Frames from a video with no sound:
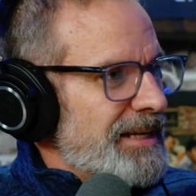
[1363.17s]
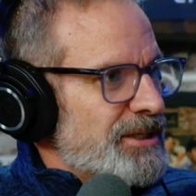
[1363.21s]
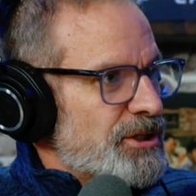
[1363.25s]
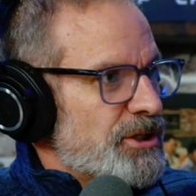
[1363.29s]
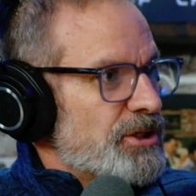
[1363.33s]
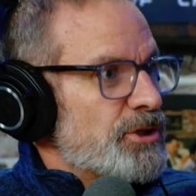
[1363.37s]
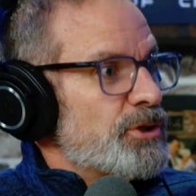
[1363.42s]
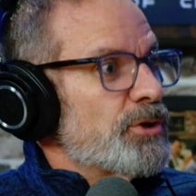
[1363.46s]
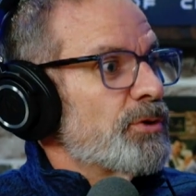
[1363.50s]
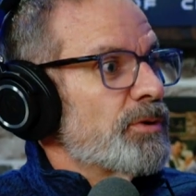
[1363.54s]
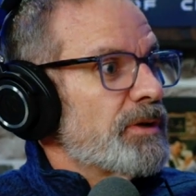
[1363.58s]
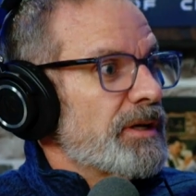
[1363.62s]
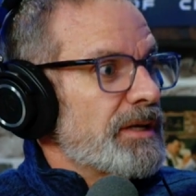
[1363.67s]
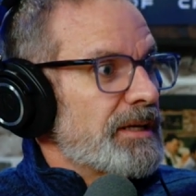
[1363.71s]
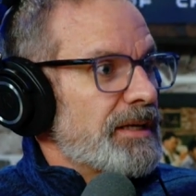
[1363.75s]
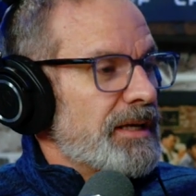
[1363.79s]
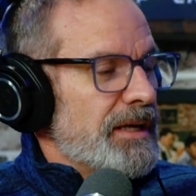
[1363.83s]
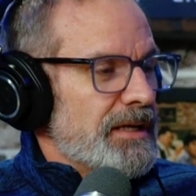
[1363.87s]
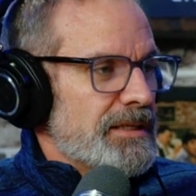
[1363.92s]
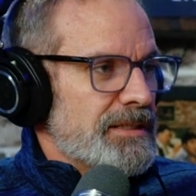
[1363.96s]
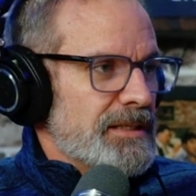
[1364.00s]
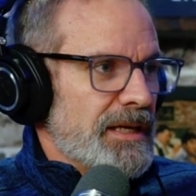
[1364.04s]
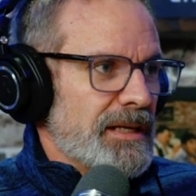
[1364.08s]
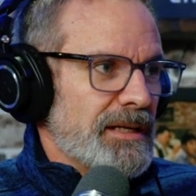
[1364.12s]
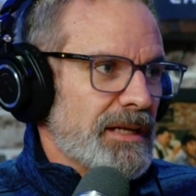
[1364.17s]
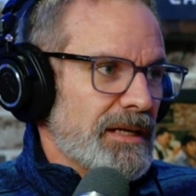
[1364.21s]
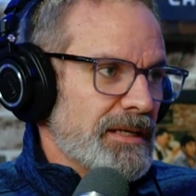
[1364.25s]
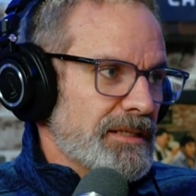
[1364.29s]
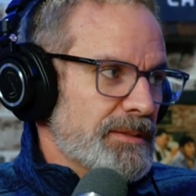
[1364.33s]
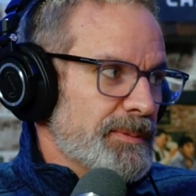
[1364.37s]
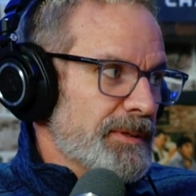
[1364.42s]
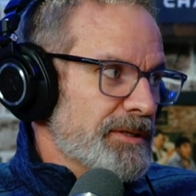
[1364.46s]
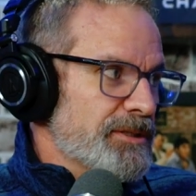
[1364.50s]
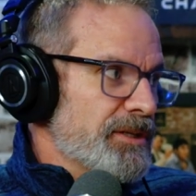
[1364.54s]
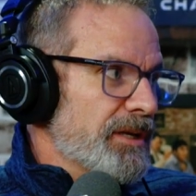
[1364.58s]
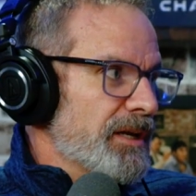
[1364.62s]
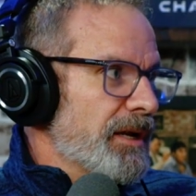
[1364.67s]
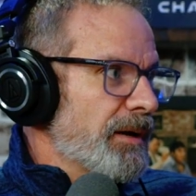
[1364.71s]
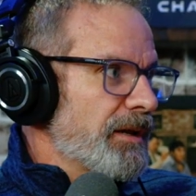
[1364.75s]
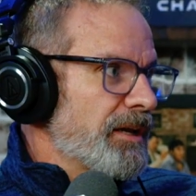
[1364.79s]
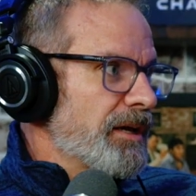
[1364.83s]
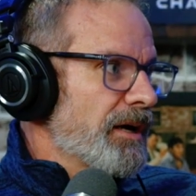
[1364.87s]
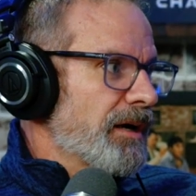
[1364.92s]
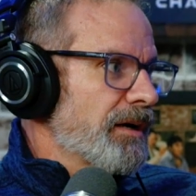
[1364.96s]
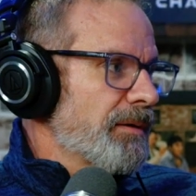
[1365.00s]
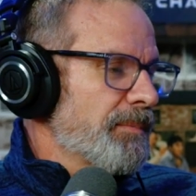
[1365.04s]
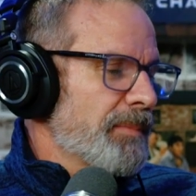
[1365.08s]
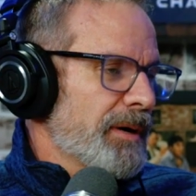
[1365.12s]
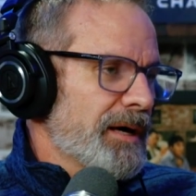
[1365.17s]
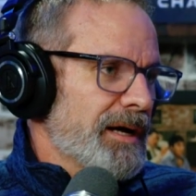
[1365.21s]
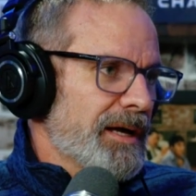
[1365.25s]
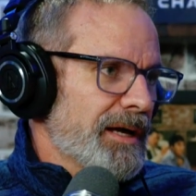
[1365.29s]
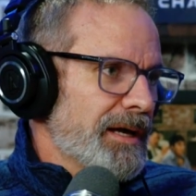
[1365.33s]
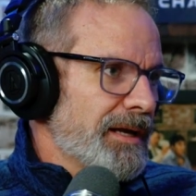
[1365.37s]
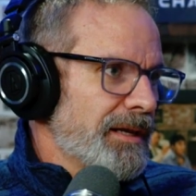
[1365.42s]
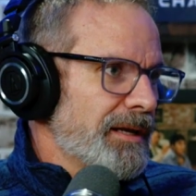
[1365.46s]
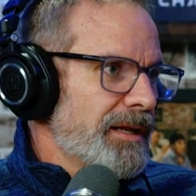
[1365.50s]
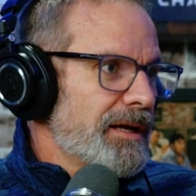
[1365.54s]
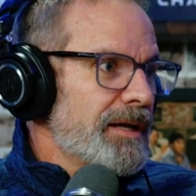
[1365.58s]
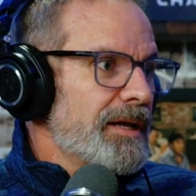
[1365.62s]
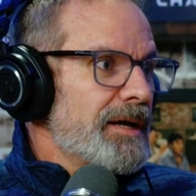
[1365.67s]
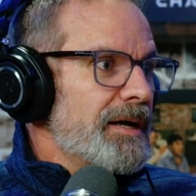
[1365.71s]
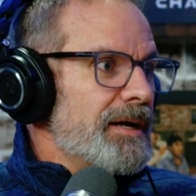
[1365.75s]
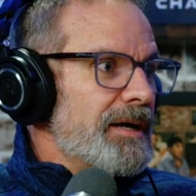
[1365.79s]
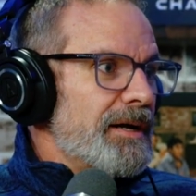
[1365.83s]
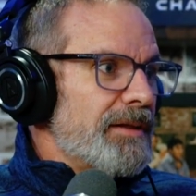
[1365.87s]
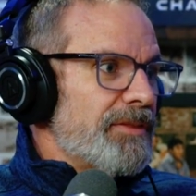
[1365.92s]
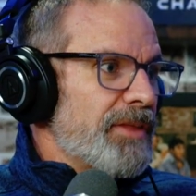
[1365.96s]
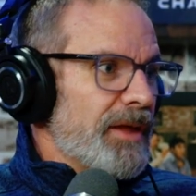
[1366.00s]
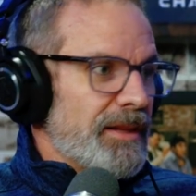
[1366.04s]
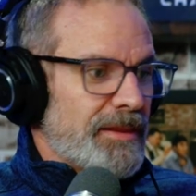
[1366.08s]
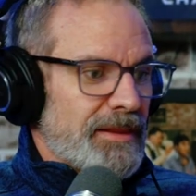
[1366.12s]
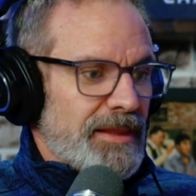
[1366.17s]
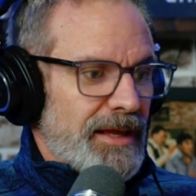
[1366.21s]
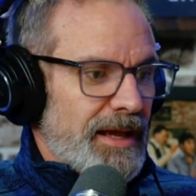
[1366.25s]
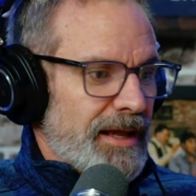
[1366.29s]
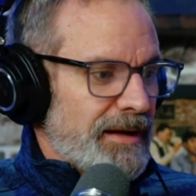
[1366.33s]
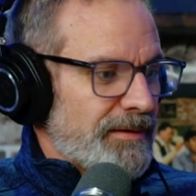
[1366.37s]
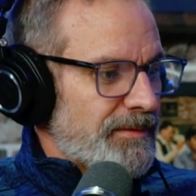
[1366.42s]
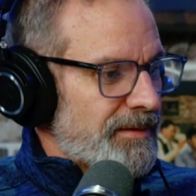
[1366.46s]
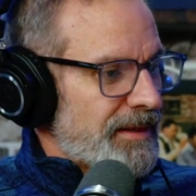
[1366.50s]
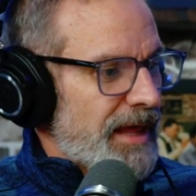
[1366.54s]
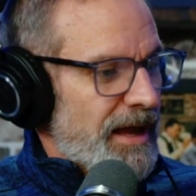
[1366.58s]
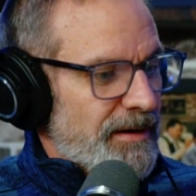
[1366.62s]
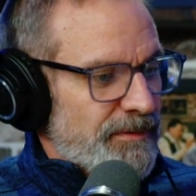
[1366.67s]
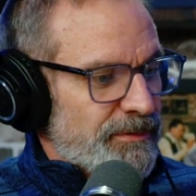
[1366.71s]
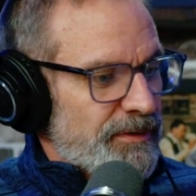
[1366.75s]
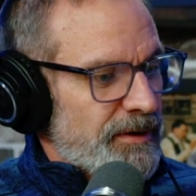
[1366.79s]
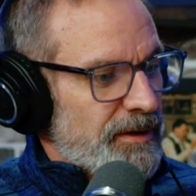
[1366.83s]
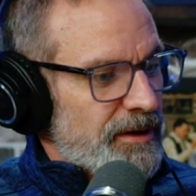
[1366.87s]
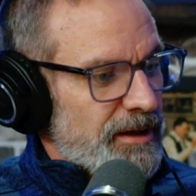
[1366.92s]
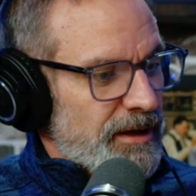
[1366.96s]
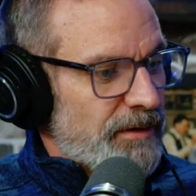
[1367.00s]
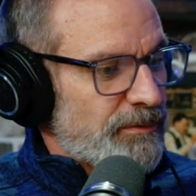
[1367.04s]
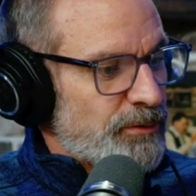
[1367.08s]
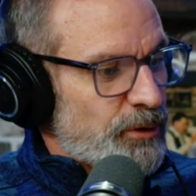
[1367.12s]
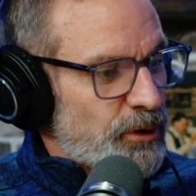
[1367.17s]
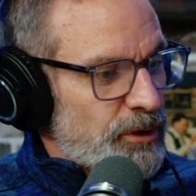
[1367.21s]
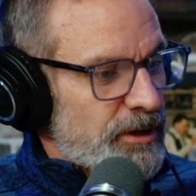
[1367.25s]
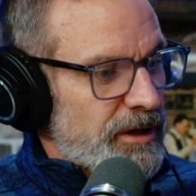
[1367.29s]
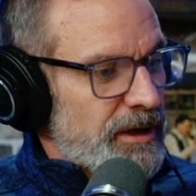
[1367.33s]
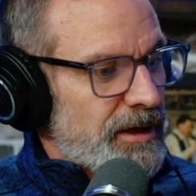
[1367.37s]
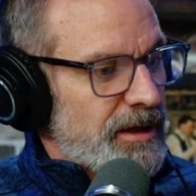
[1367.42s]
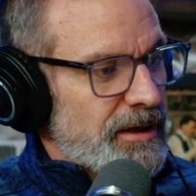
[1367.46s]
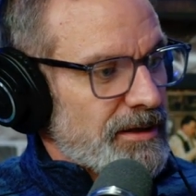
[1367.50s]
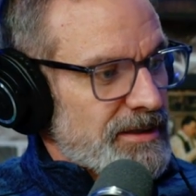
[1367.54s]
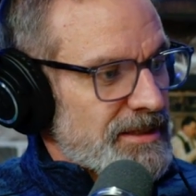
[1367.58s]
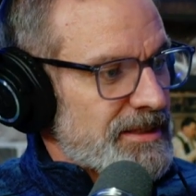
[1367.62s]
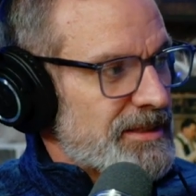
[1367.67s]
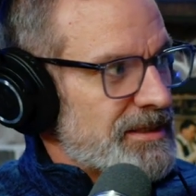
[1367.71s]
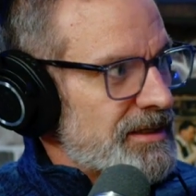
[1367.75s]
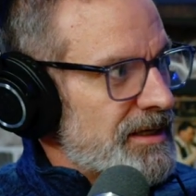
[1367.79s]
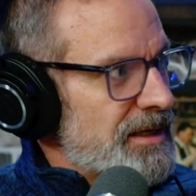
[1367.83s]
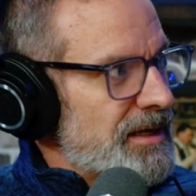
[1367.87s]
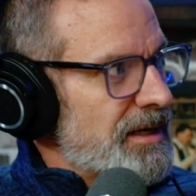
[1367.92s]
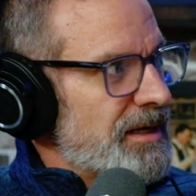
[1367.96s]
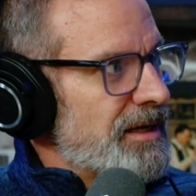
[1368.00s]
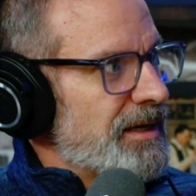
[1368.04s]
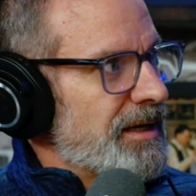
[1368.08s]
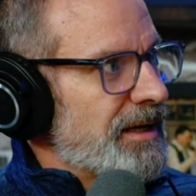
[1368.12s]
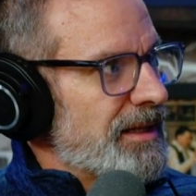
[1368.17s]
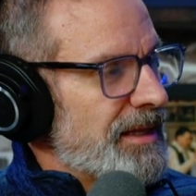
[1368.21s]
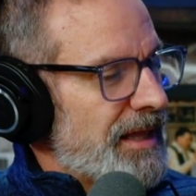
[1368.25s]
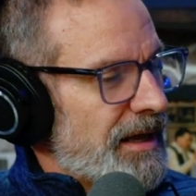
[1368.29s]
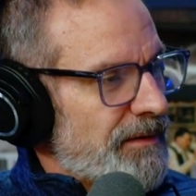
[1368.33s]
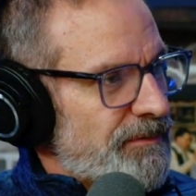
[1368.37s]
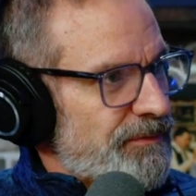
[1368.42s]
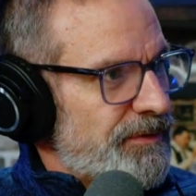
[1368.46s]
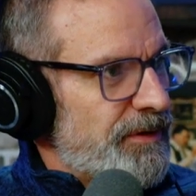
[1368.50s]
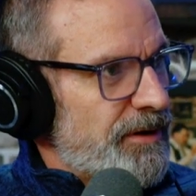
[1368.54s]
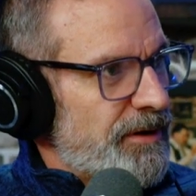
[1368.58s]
student gets, and then especially in a young mind, that feeling of looking and seeing and that fear